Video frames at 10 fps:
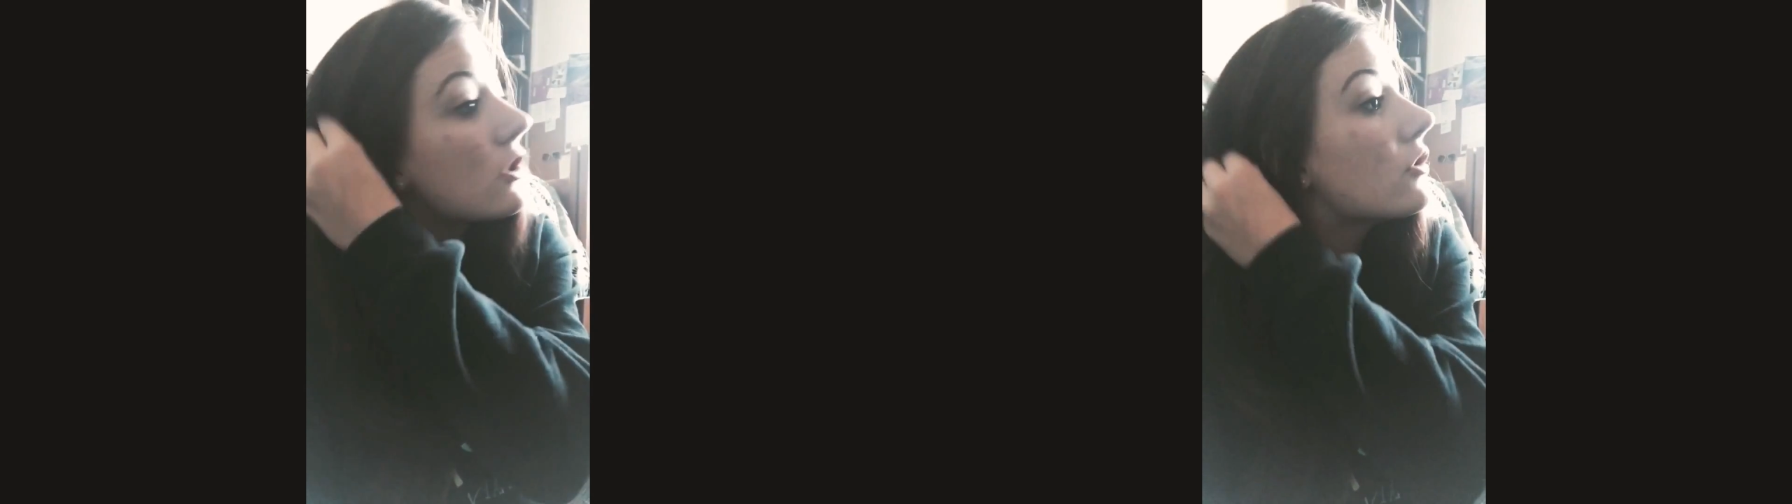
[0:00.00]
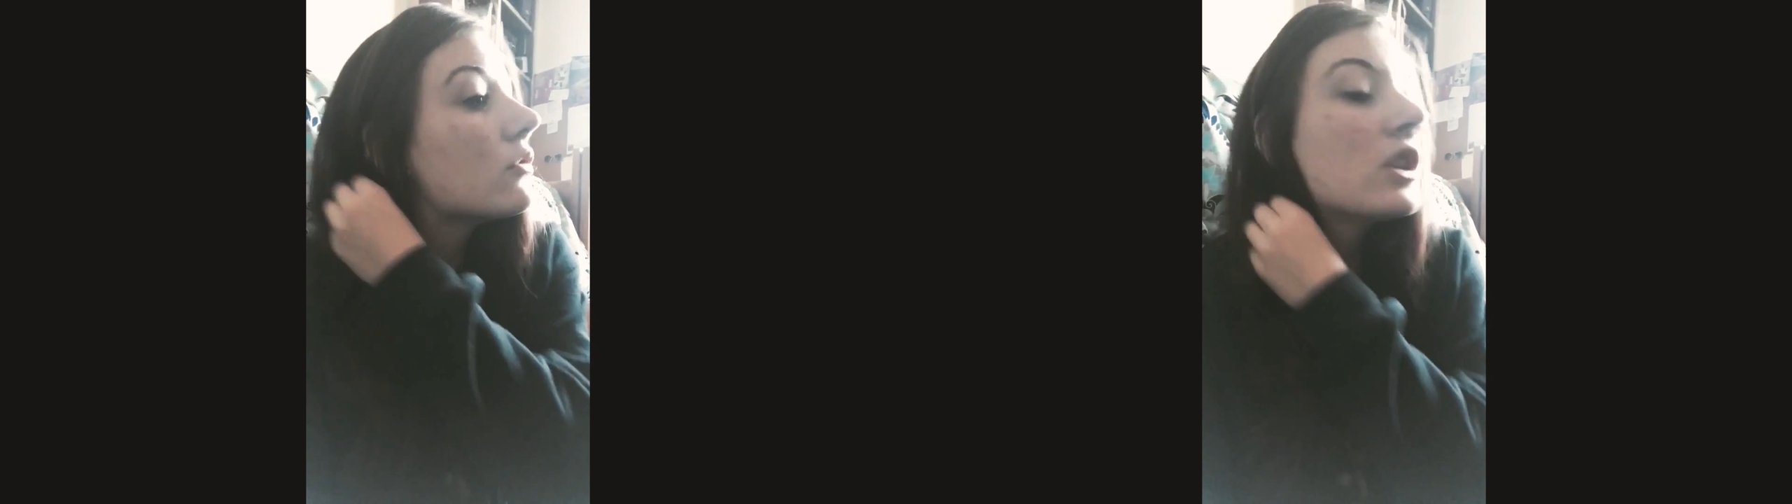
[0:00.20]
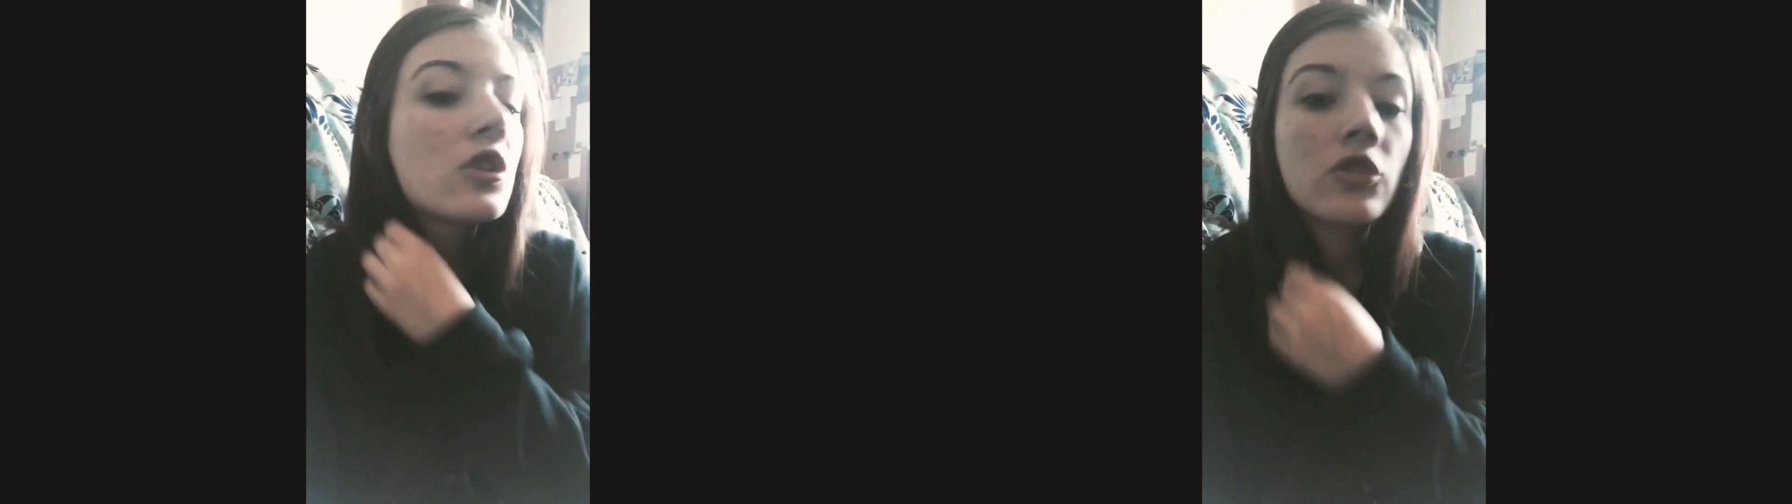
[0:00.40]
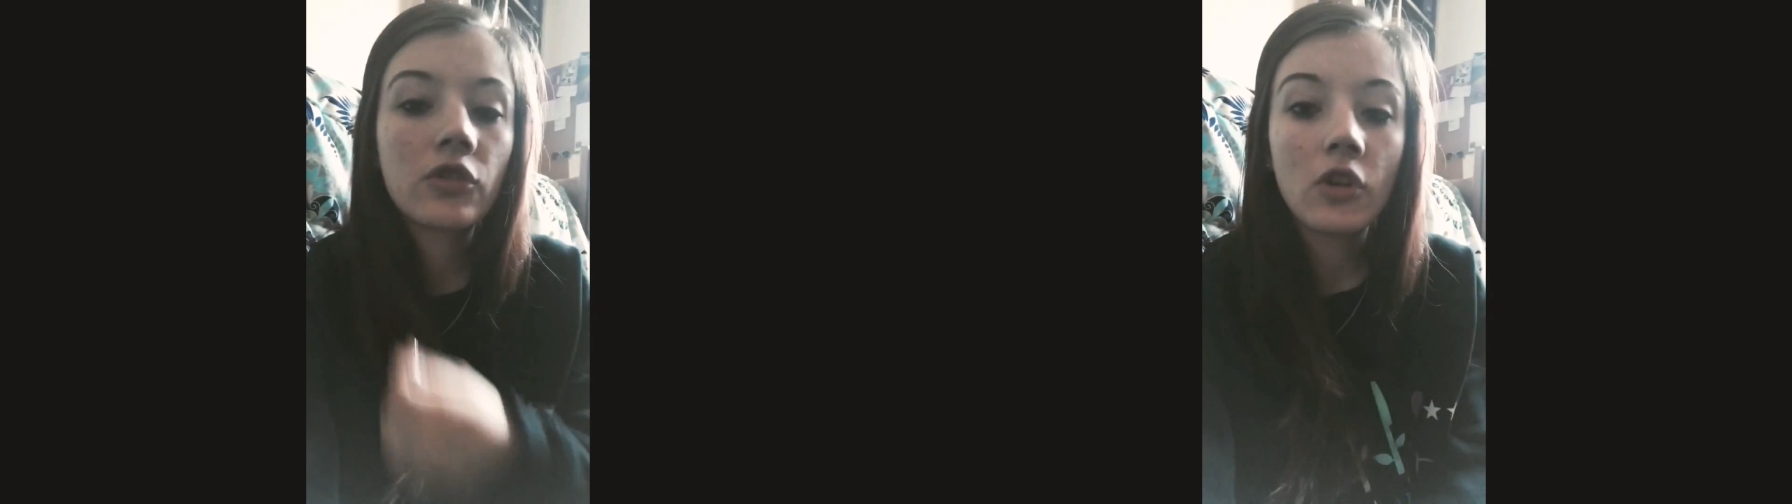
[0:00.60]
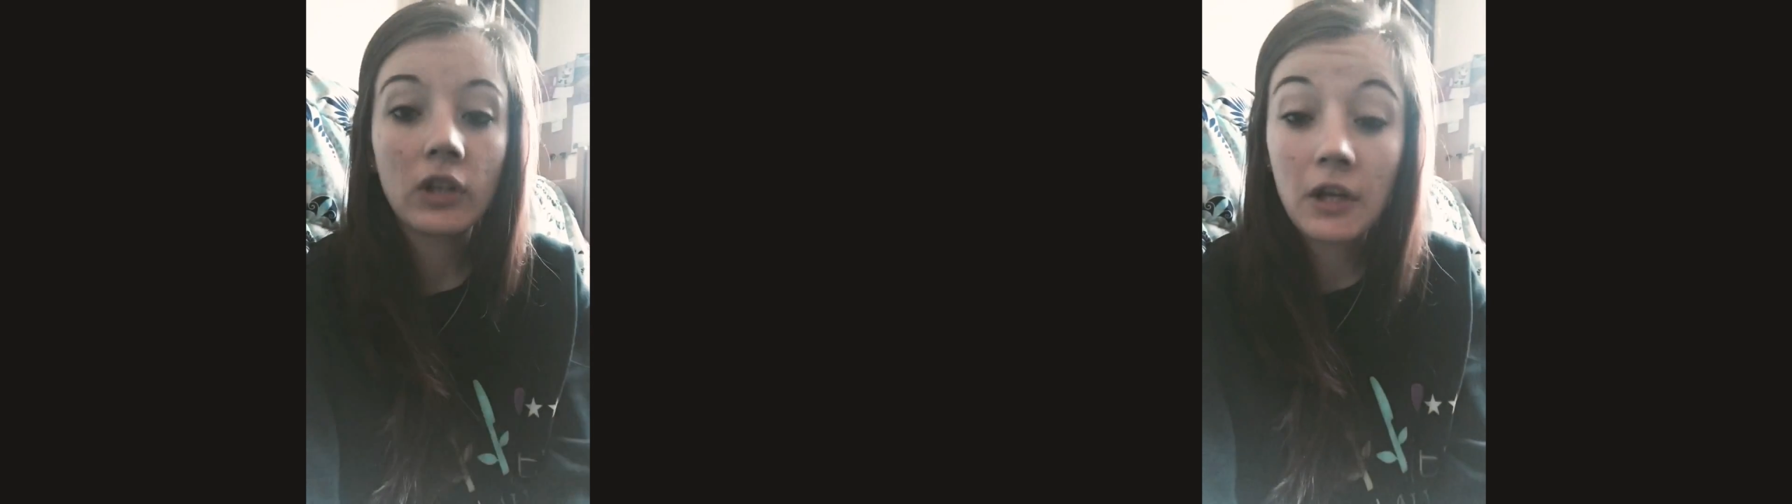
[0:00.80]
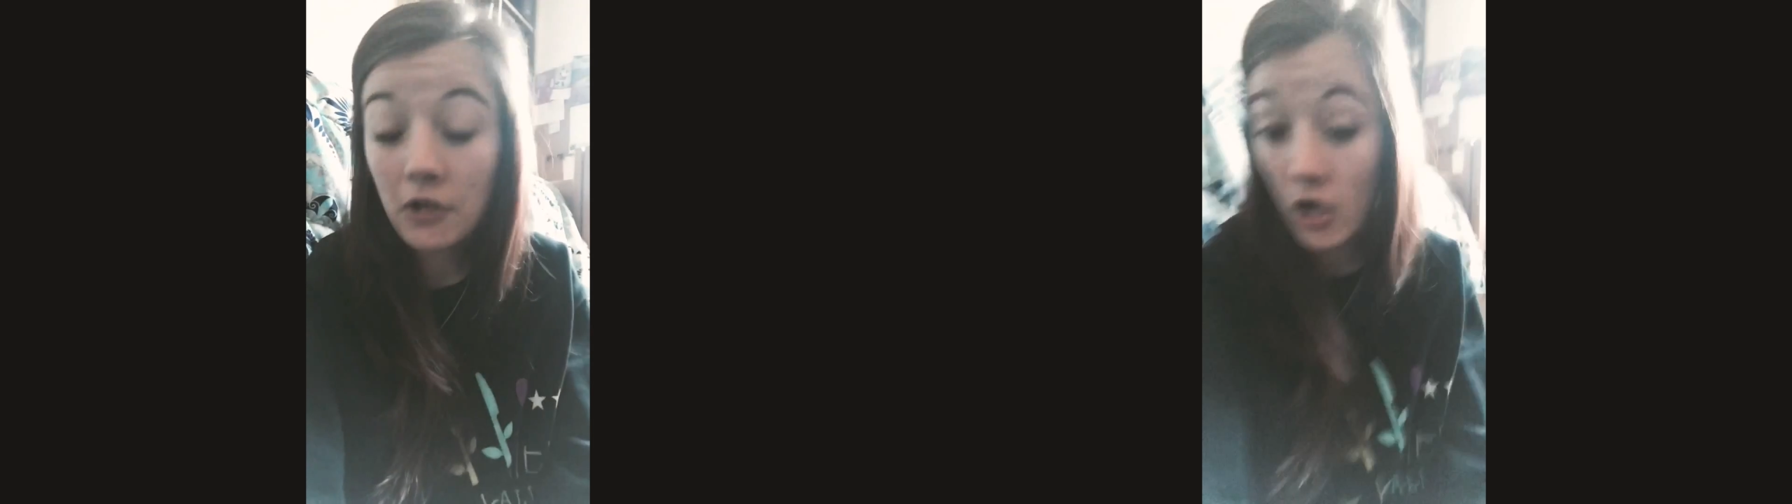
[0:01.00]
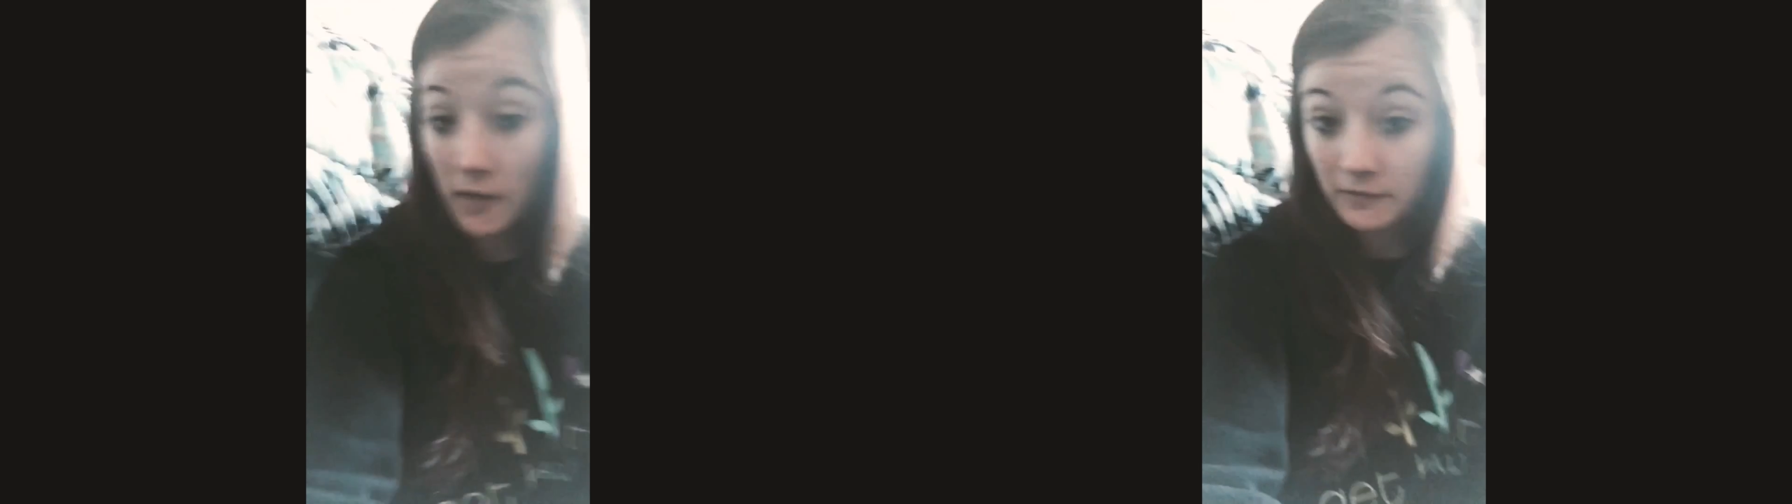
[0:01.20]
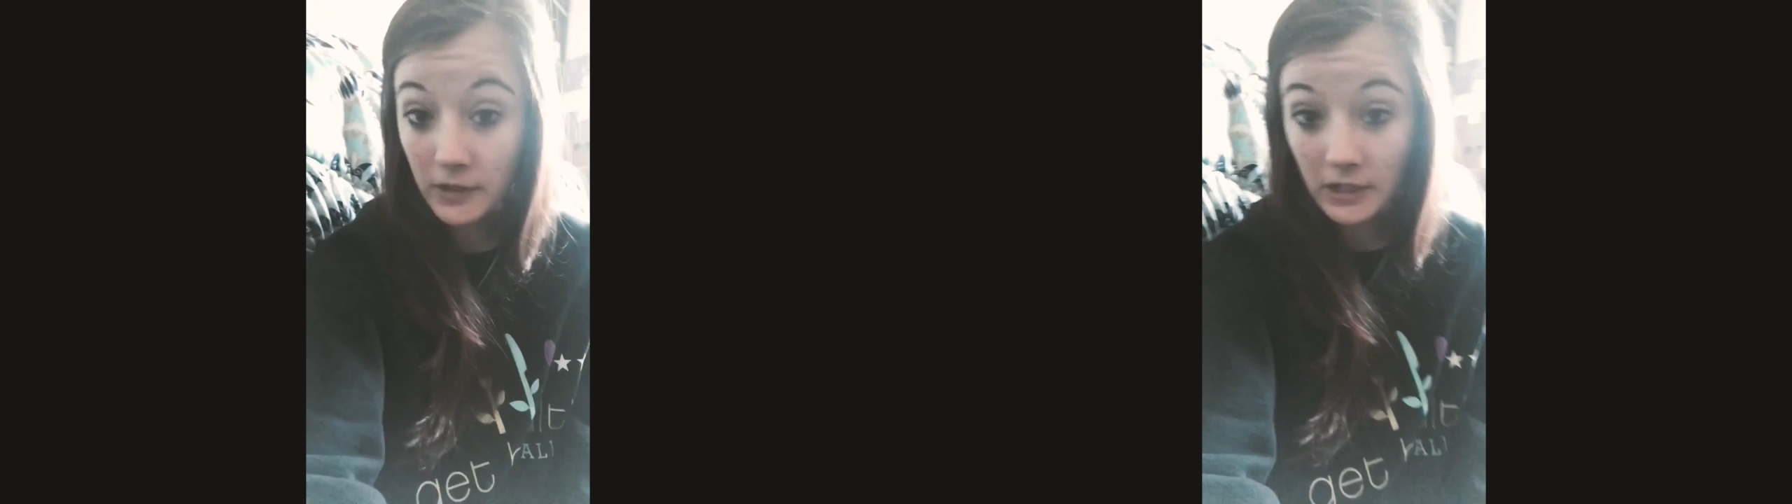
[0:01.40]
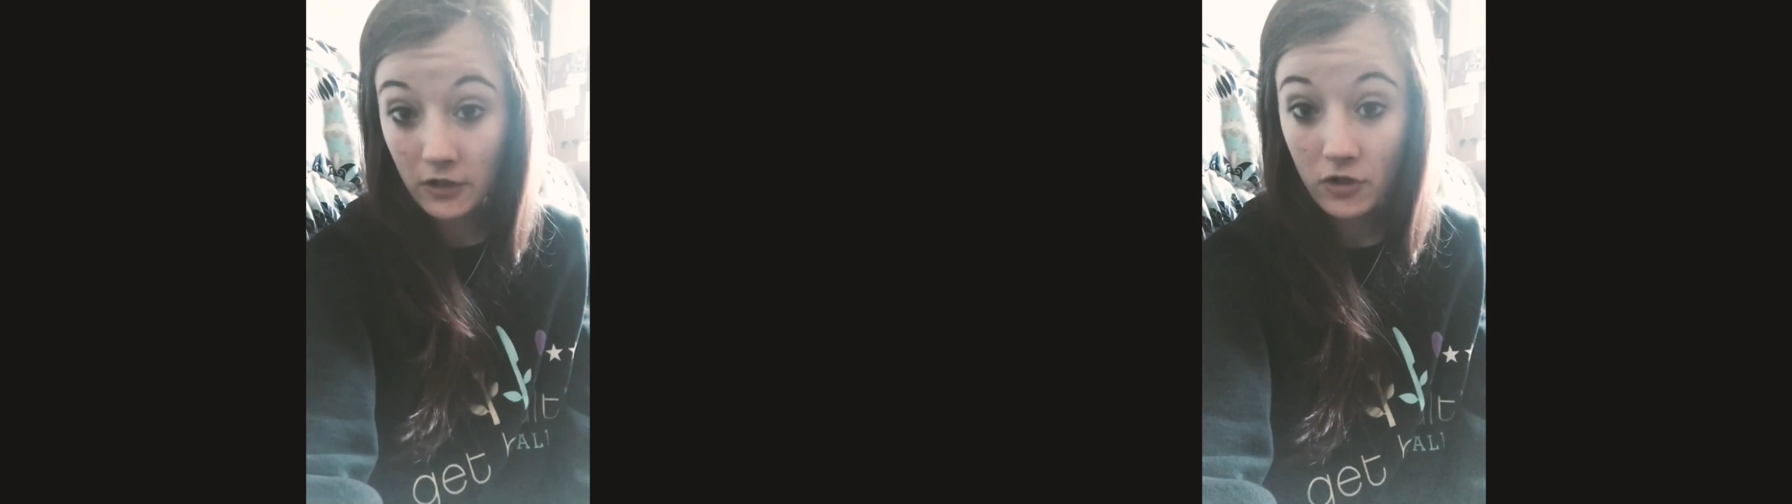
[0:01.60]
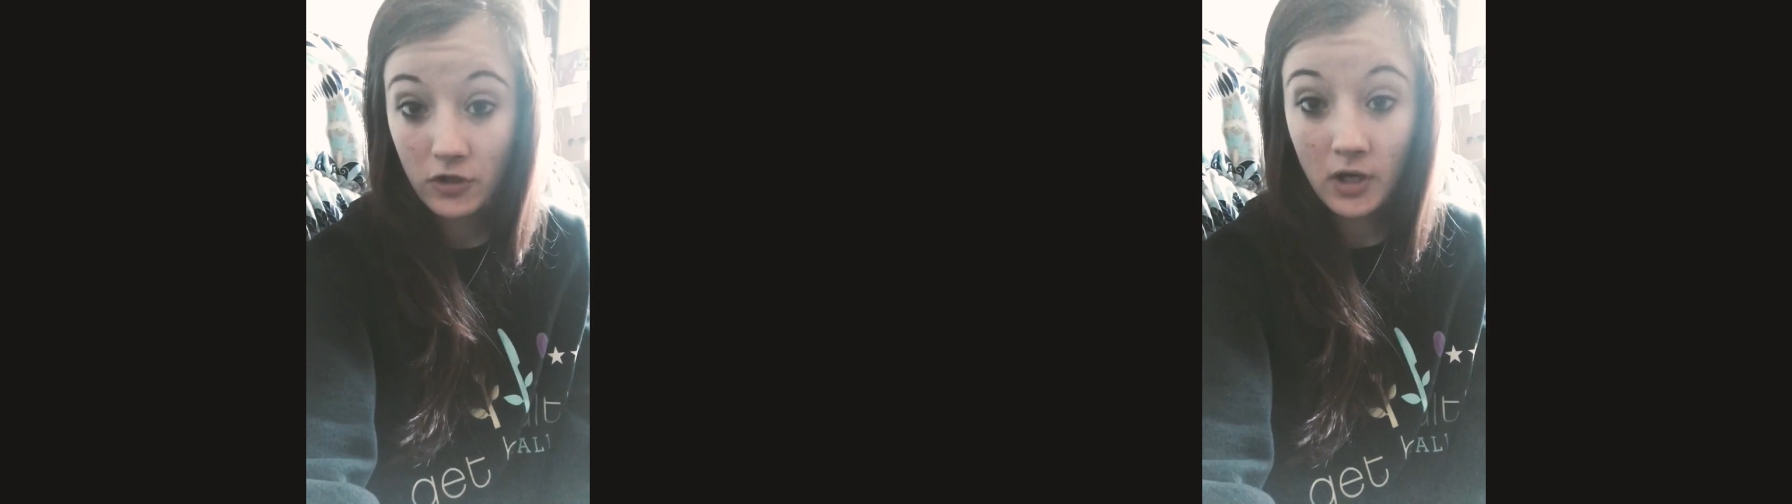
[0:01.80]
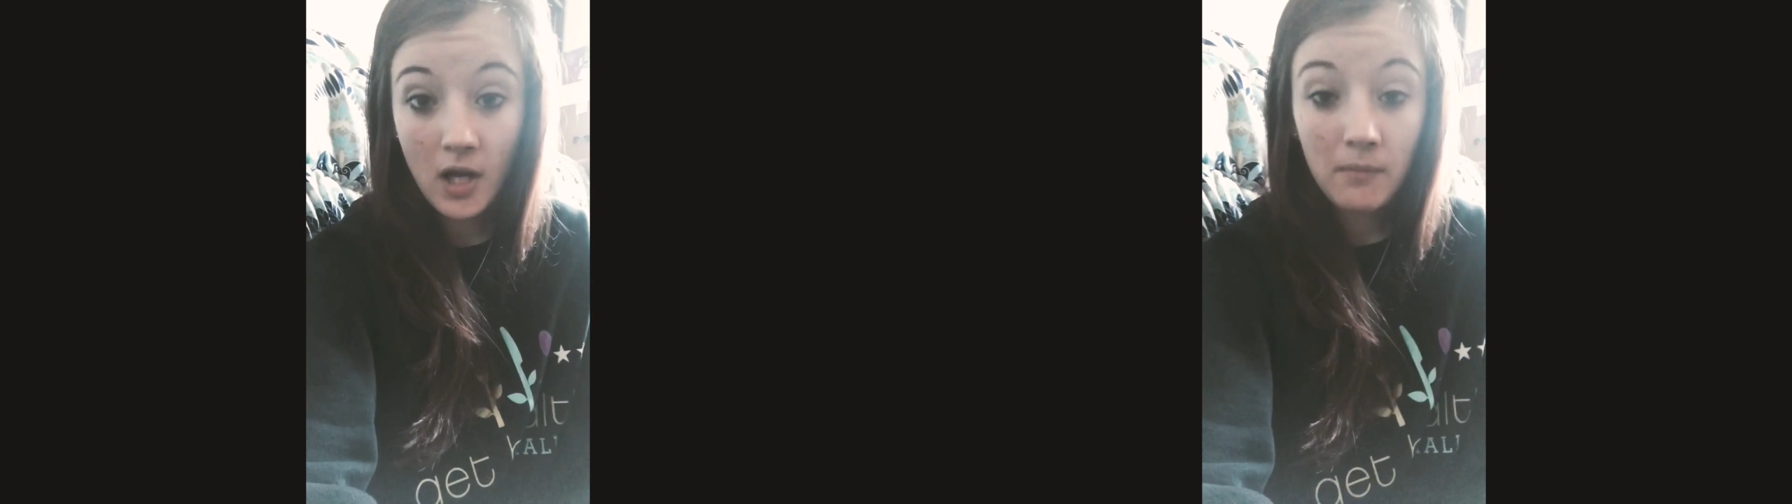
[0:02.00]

to teaching your dog how to off-leash.